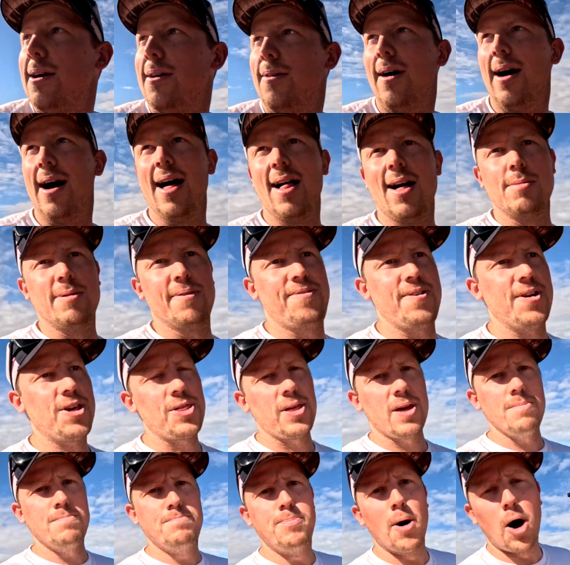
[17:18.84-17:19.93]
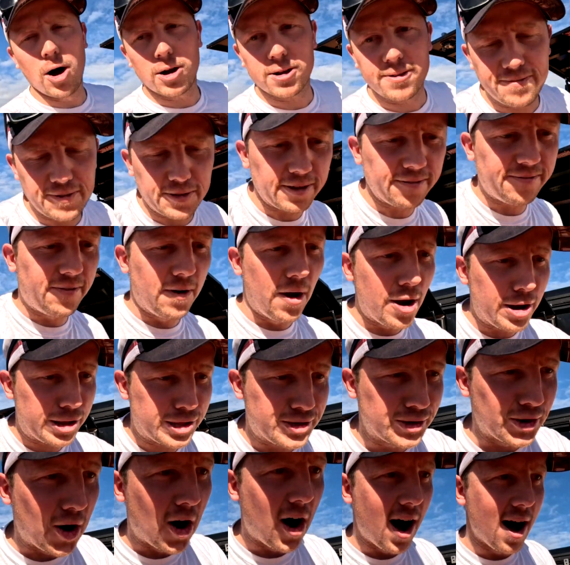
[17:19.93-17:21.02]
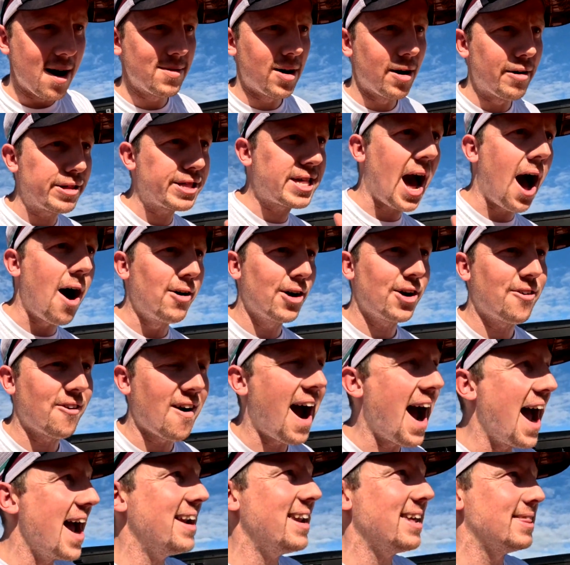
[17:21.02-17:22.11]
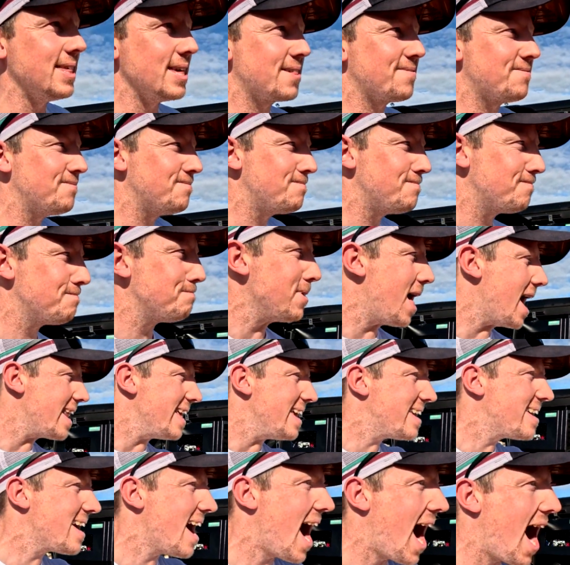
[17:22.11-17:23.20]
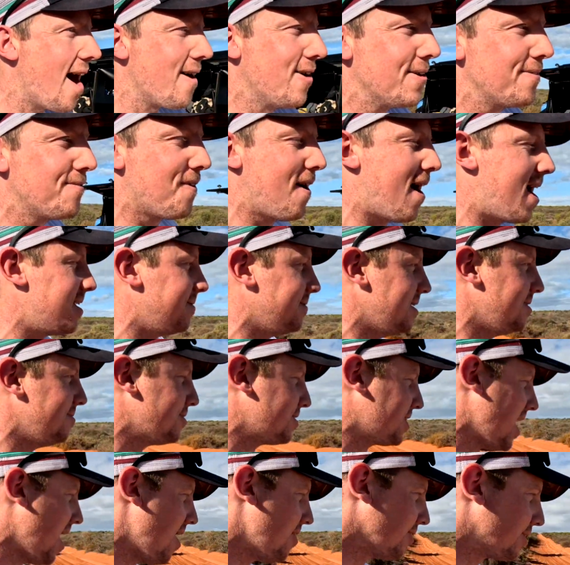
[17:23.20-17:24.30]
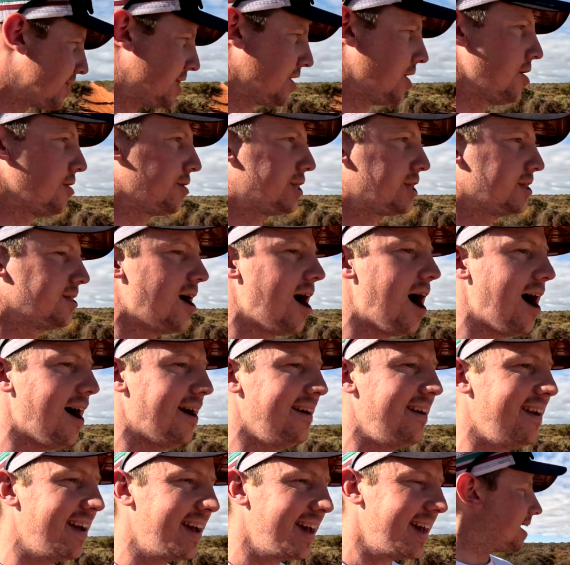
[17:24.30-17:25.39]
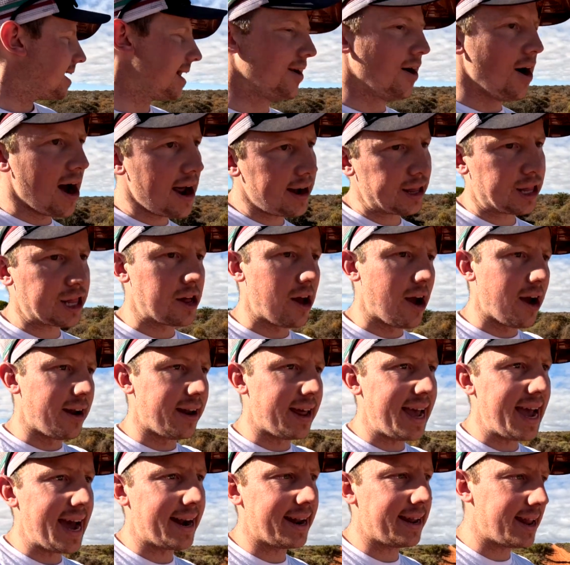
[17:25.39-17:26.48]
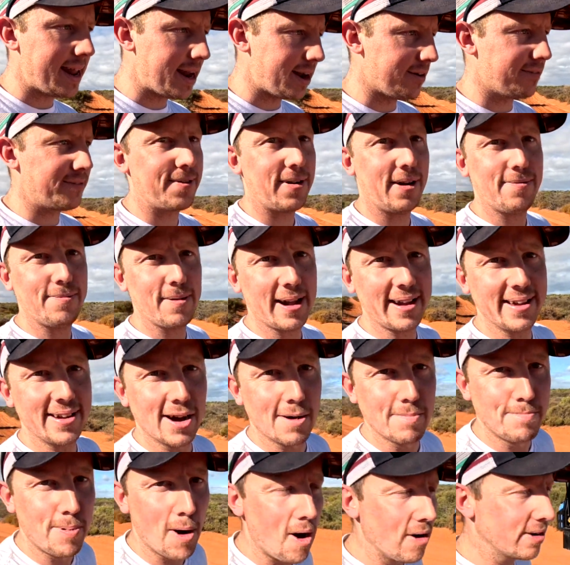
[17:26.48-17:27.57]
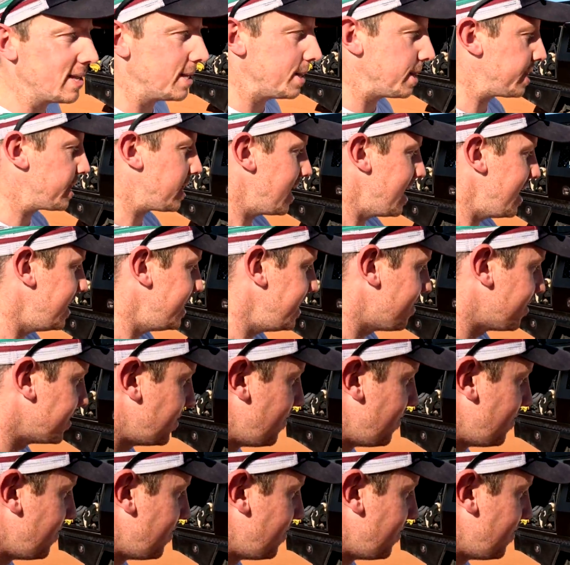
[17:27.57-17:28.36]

Well, I'm officially bogged for the first time. I was going great, and this bloody car in front of me was going so slow, and I had to slow down, and then I've bloody got bogged in the sand here